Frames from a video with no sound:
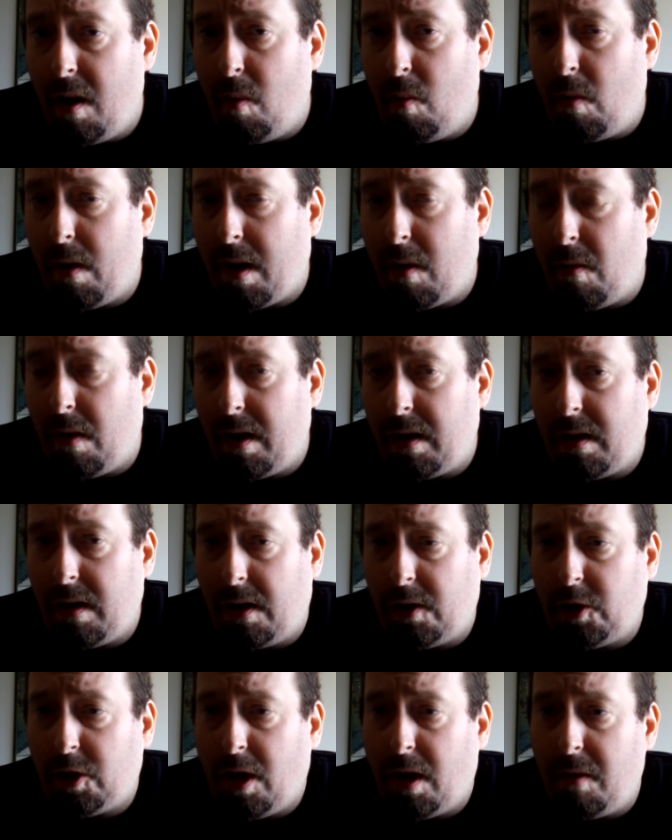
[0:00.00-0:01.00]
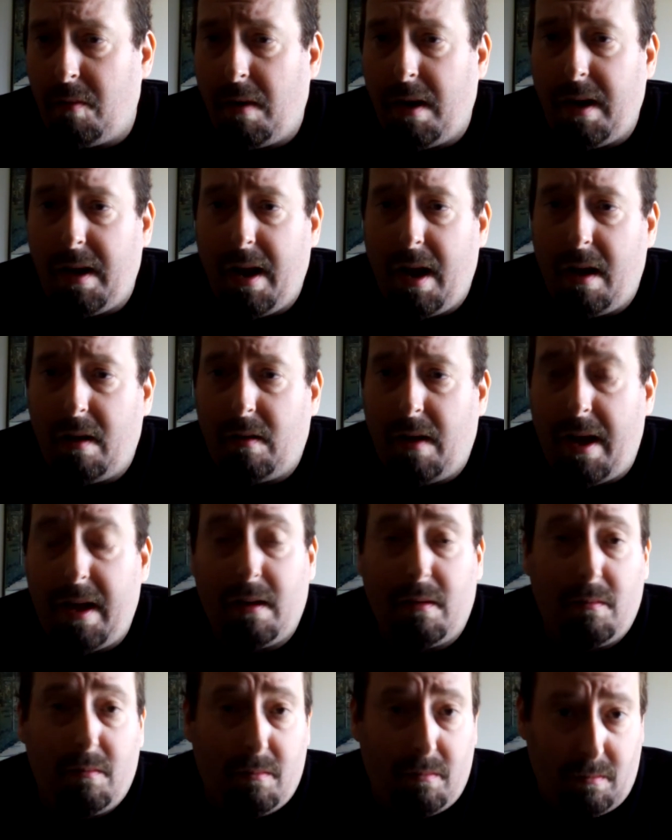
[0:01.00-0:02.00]
What I want to touch on right now,
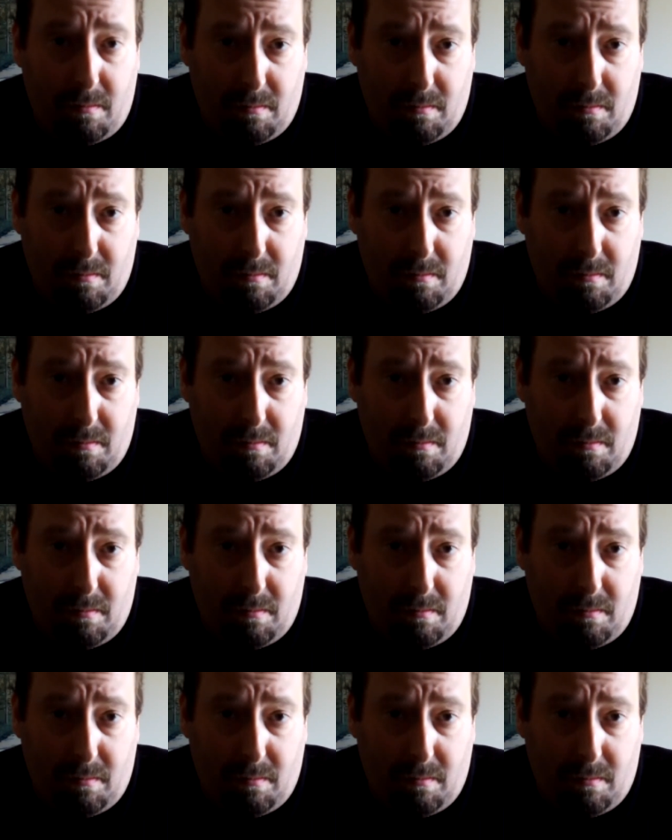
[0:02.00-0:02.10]
and